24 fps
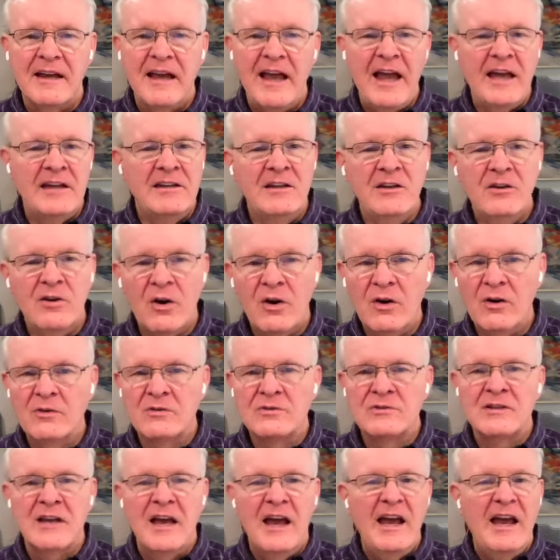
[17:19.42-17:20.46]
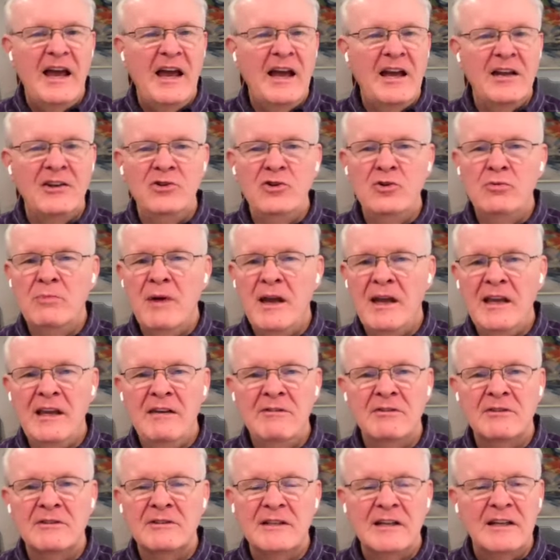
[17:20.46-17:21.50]
And it hurts, and you may
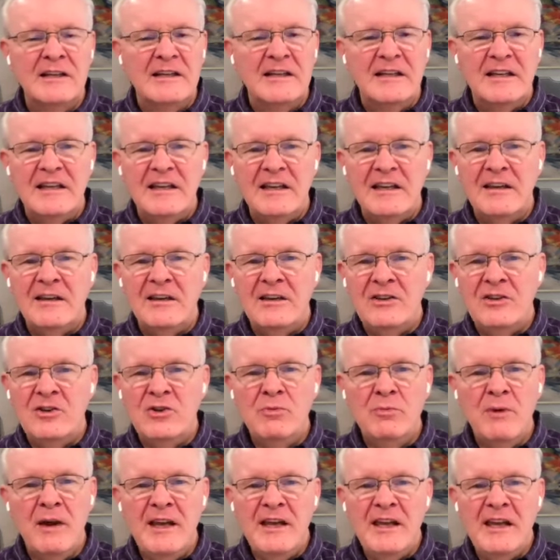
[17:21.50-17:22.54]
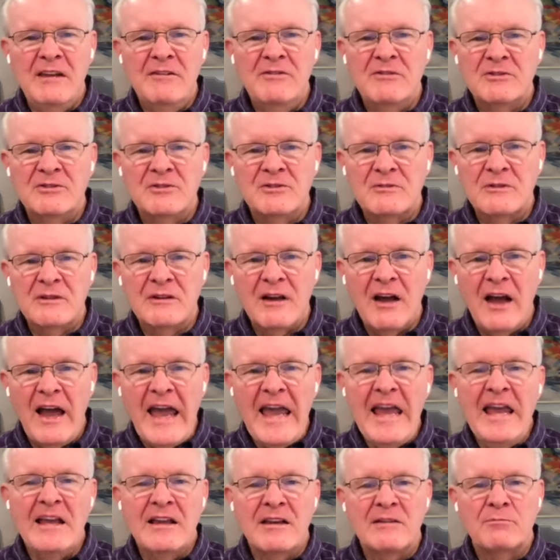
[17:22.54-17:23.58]
even
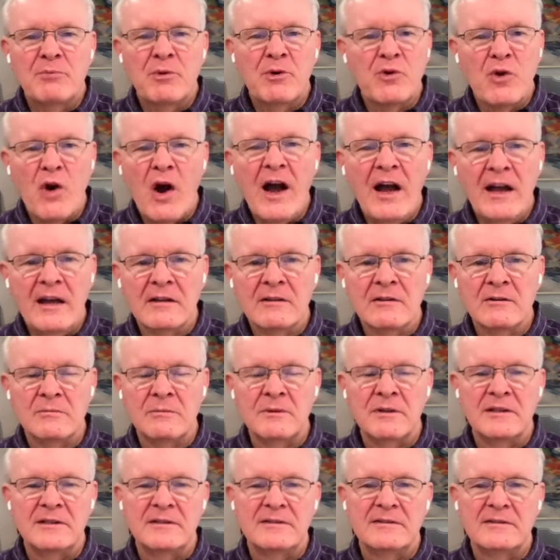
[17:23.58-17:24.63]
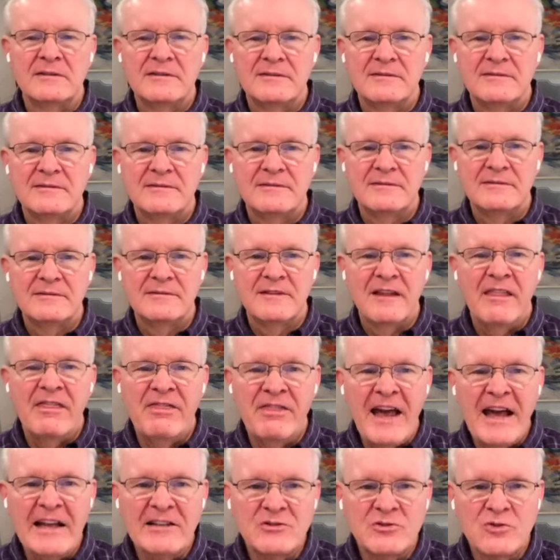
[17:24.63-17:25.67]
ache and cry a little bit.
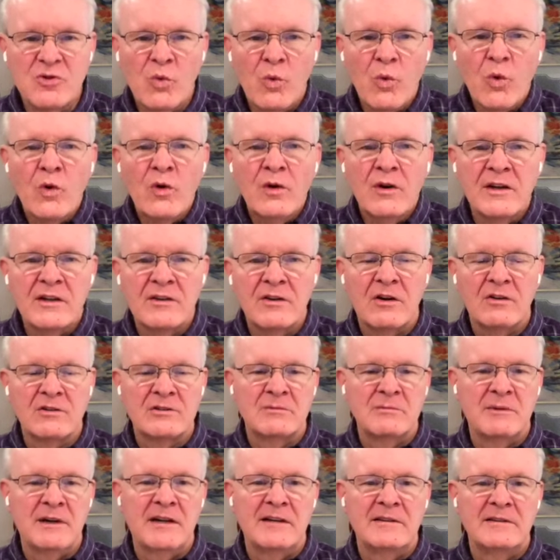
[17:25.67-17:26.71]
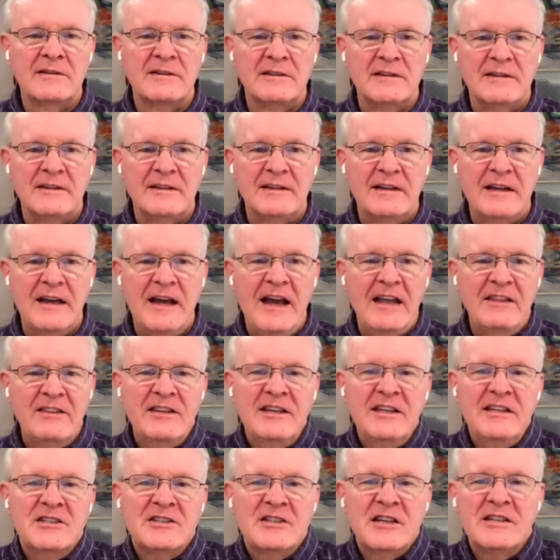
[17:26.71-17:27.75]
That's the word he talks about. Then
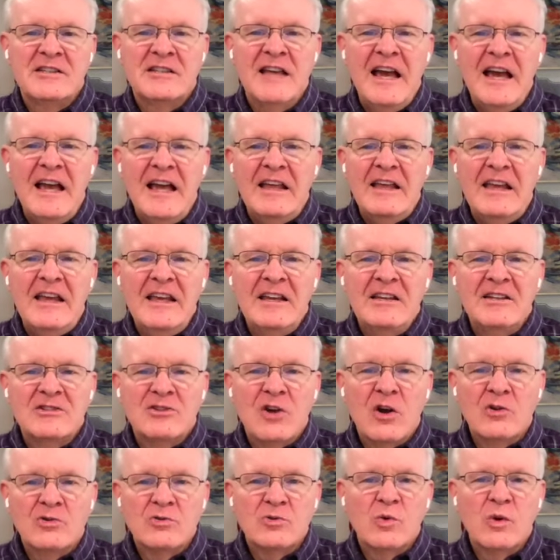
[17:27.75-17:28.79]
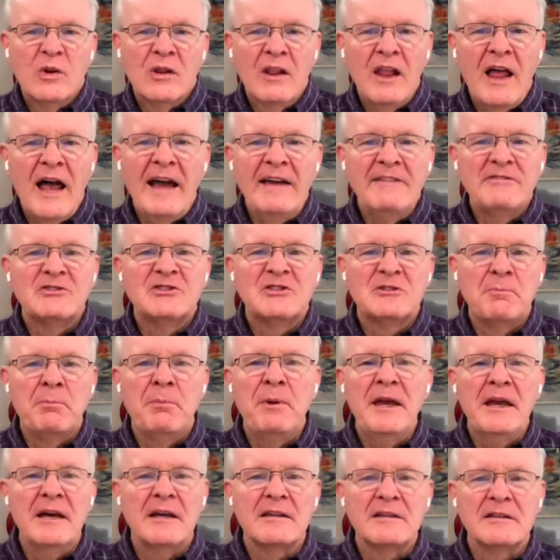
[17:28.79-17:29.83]
he says, it is also a life
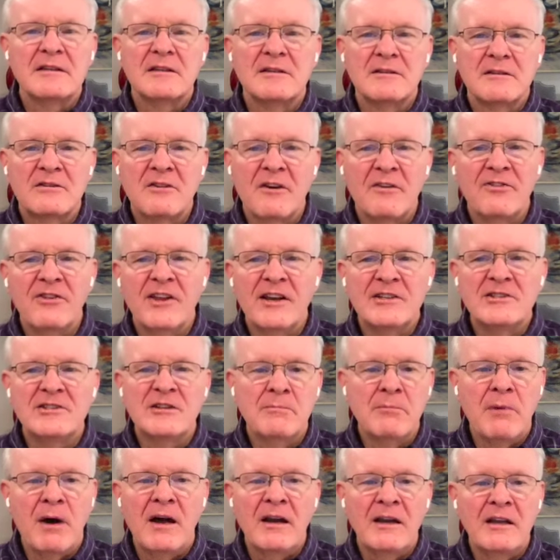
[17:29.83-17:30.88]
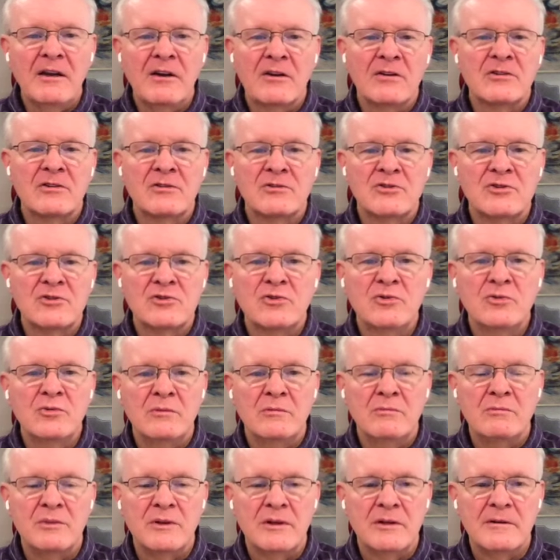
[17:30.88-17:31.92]
spent till flesh and body are
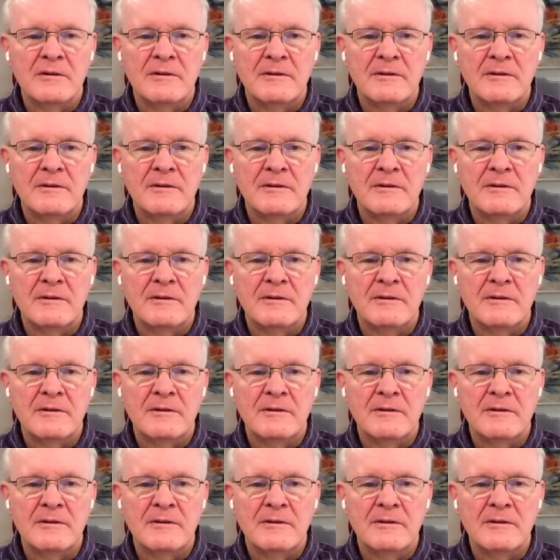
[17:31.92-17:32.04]
consumed.